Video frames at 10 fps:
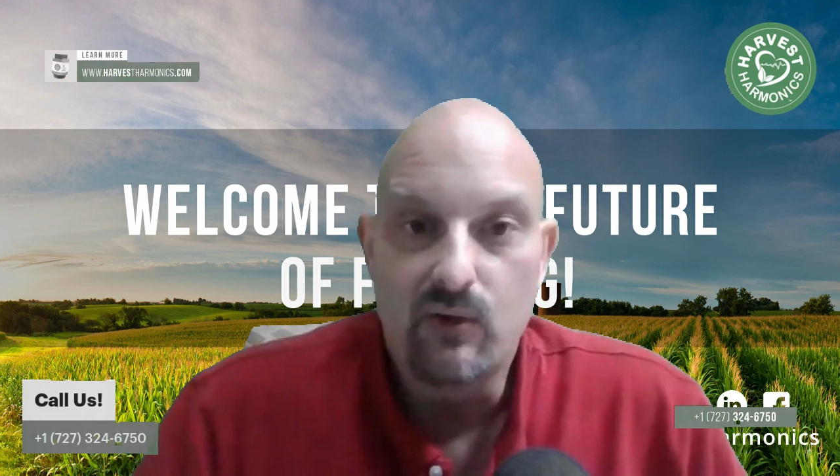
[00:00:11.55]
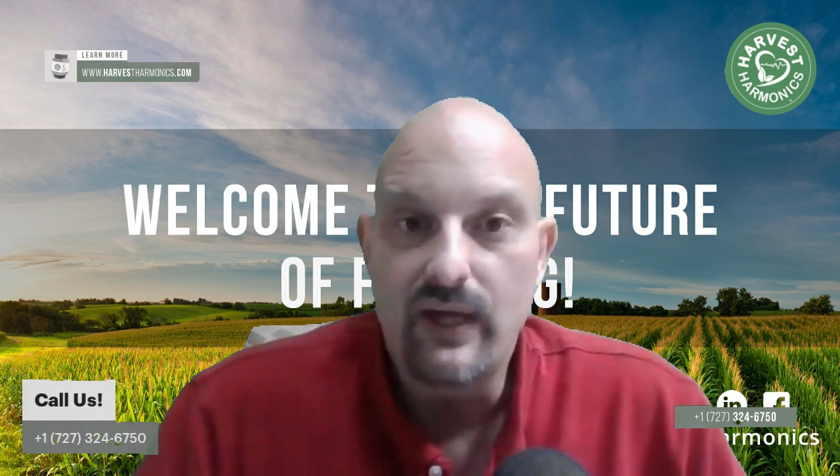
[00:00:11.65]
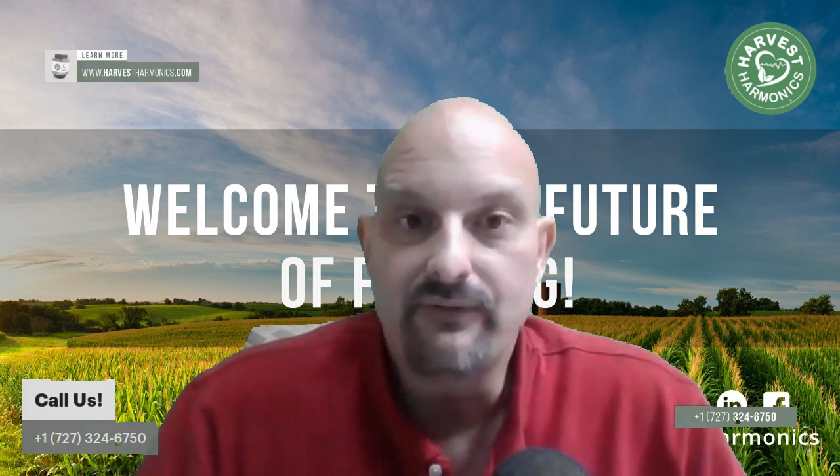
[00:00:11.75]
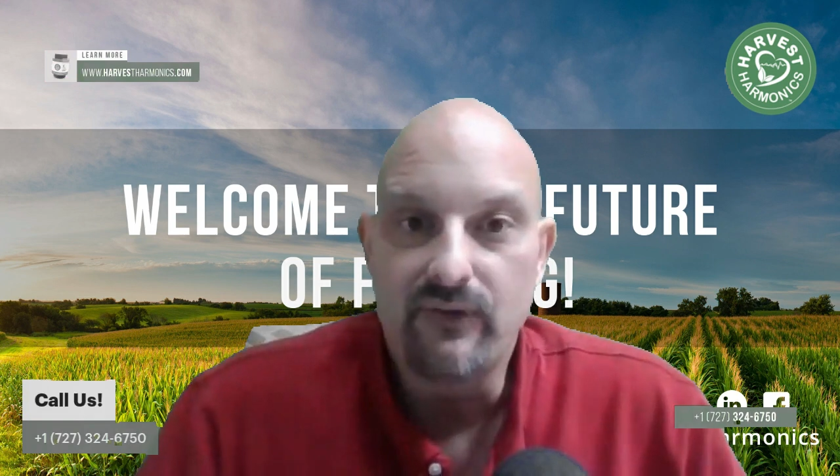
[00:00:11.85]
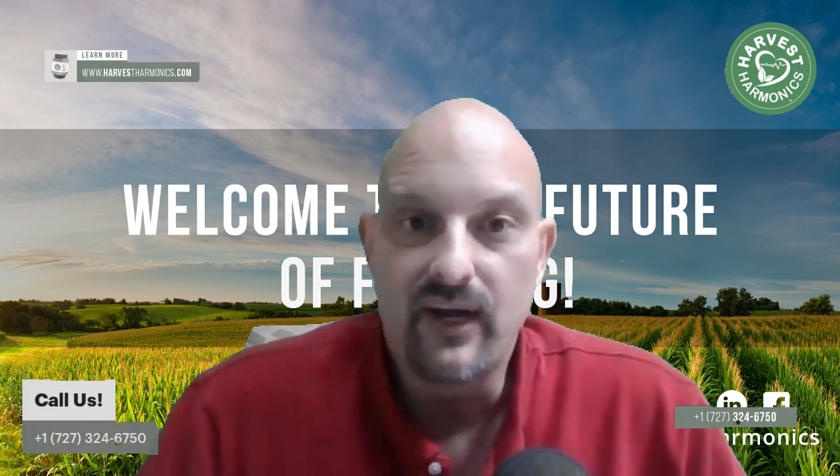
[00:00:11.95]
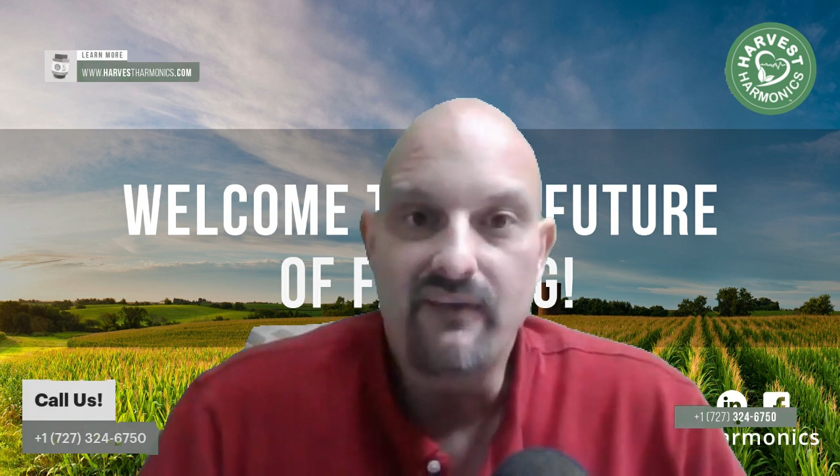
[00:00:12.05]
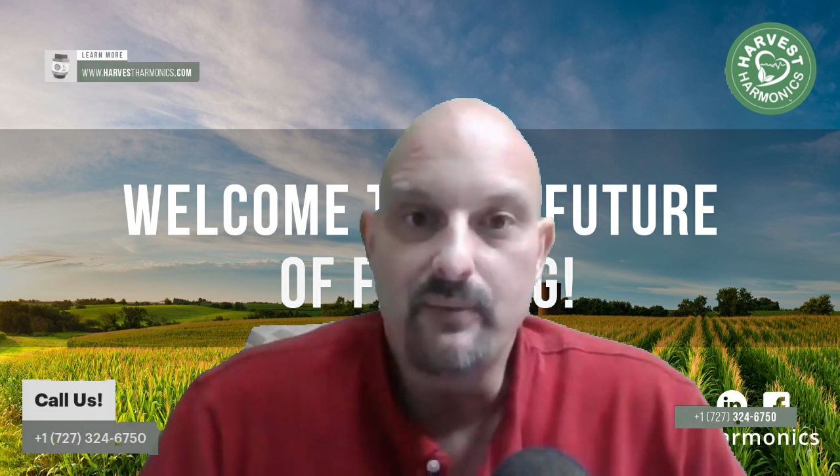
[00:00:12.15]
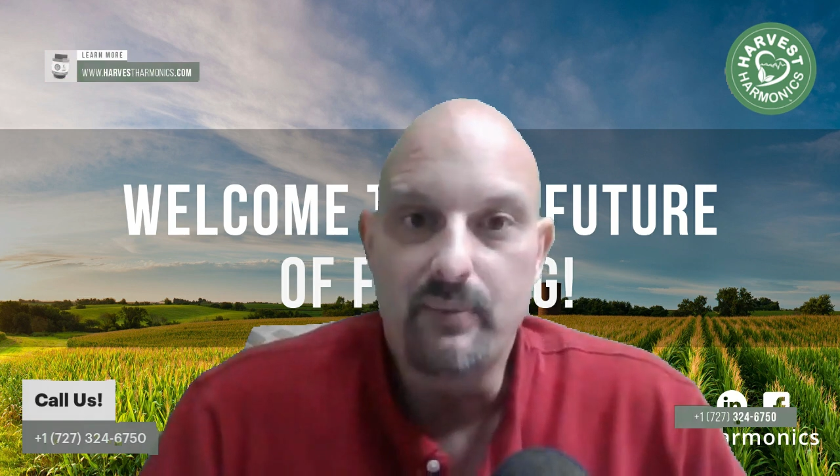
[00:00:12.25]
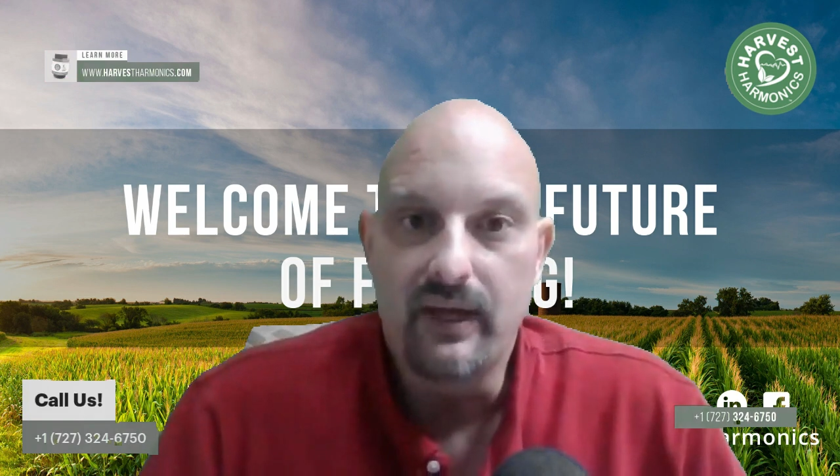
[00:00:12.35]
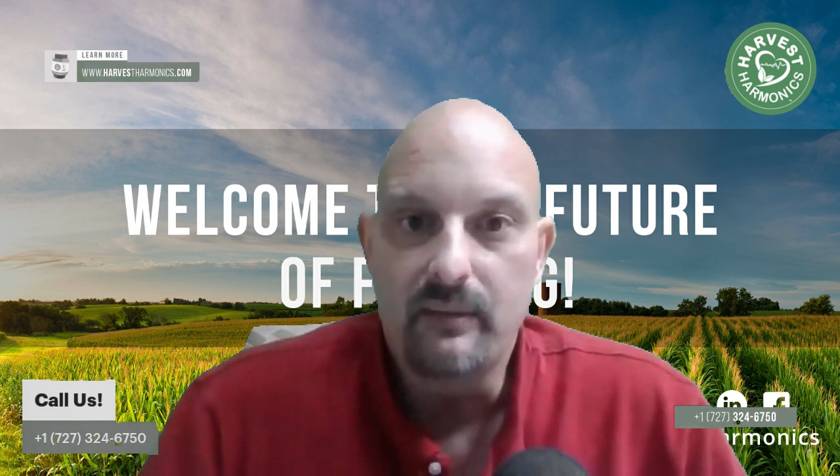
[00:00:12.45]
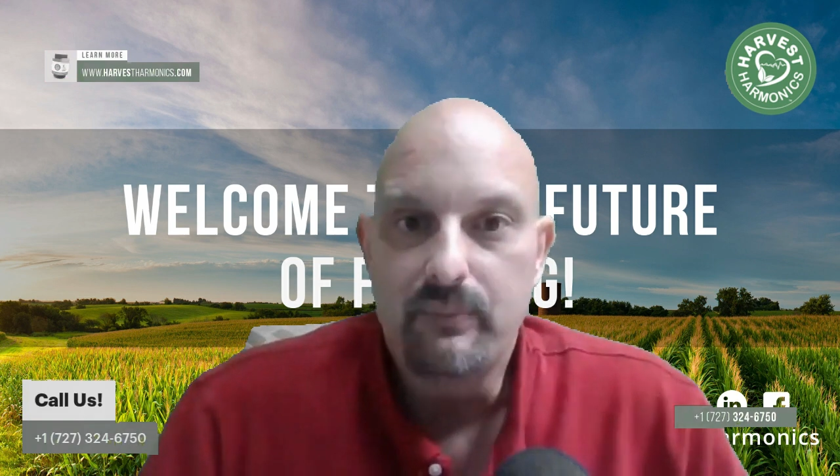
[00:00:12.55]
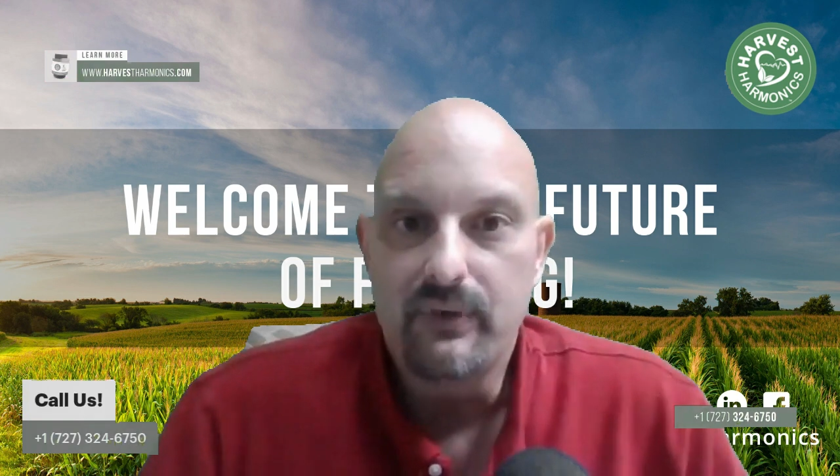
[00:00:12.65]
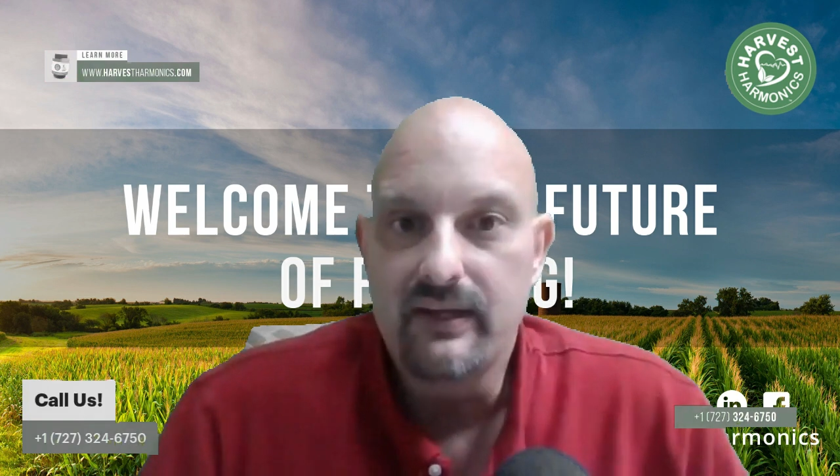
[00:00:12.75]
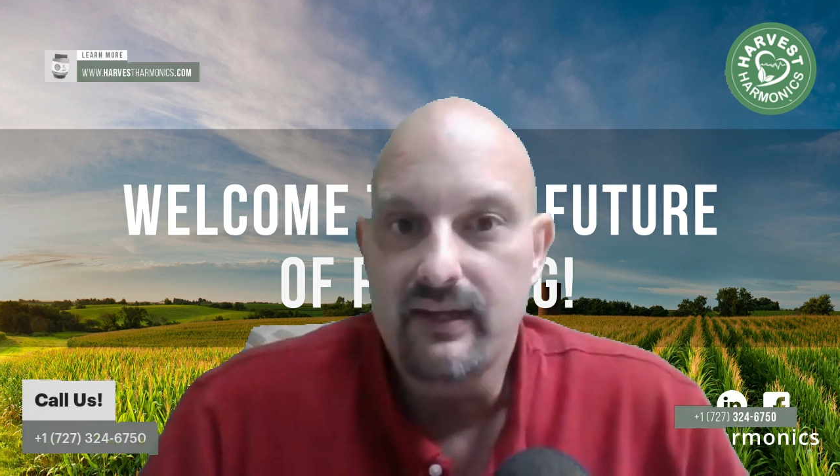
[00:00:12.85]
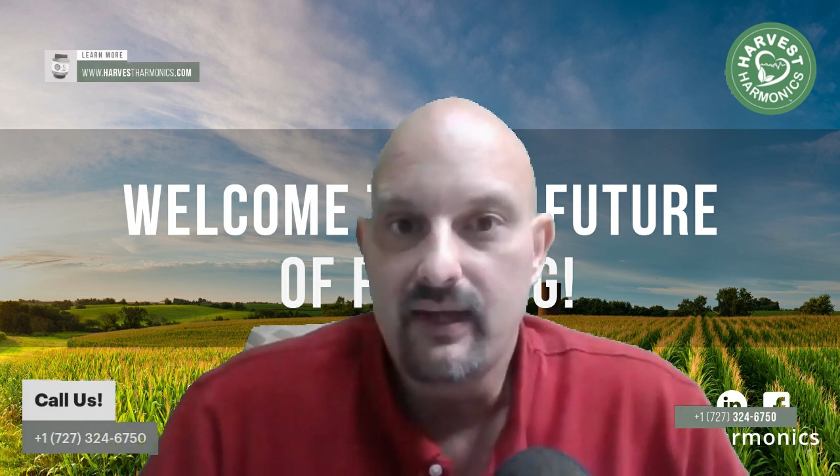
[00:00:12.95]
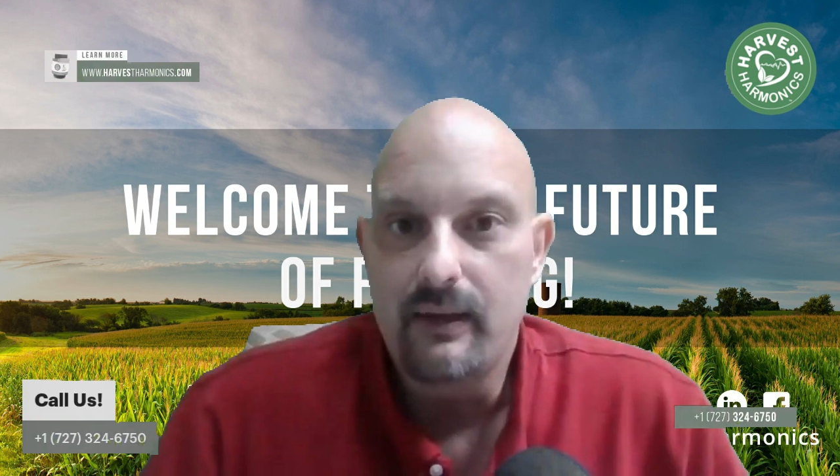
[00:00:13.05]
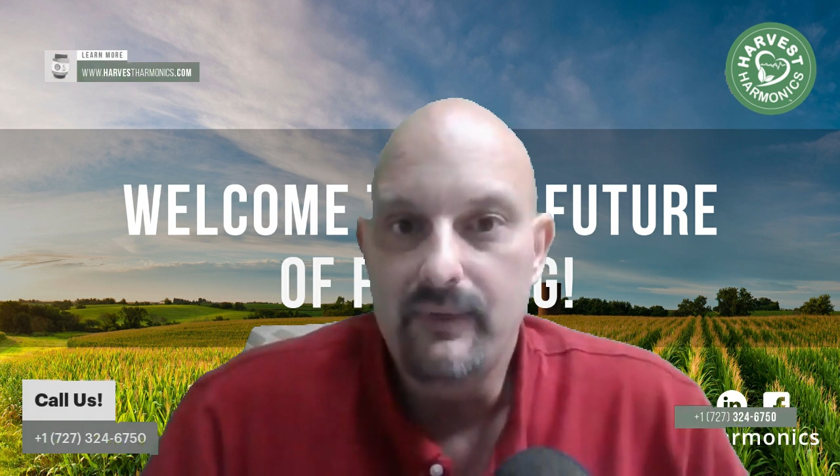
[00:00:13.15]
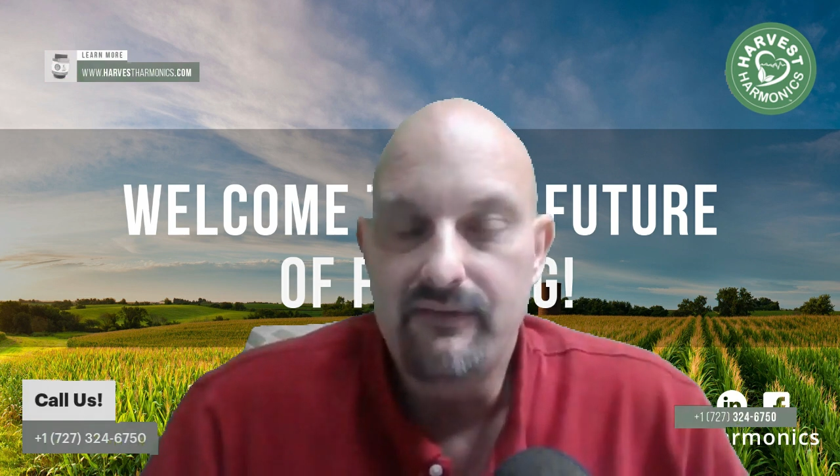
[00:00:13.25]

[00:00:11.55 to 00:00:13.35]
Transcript: great for everybody but um,